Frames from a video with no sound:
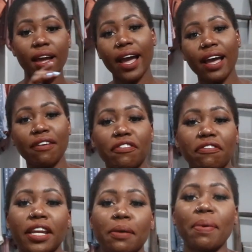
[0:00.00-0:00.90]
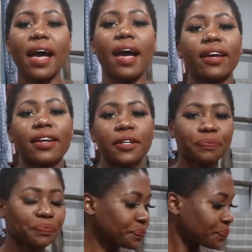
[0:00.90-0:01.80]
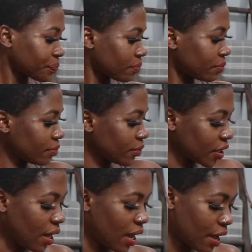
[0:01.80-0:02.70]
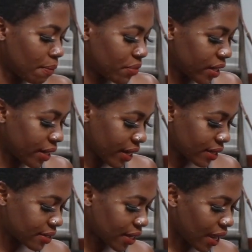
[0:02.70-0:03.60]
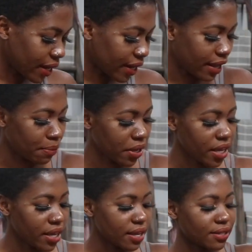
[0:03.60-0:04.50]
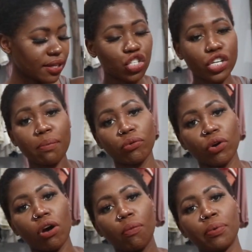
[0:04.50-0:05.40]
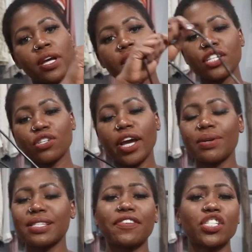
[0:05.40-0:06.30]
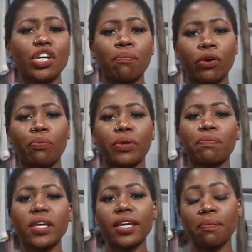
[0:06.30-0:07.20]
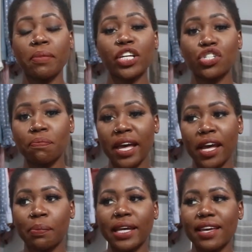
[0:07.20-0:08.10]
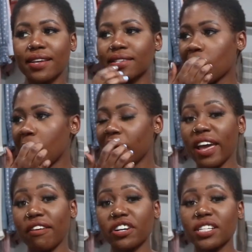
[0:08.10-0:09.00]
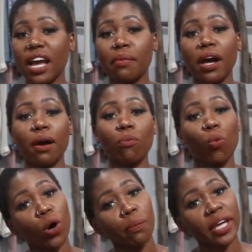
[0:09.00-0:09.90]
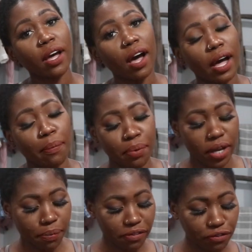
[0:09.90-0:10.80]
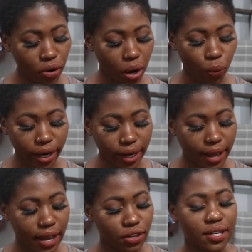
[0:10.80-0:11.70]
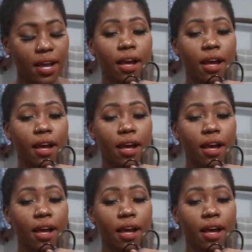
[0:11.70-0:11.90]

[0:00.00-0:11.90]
I have a fanny pack. The next item is a jump rope. So I always have a jump rope with me in my gym bag because every time I'm warming up before a workout,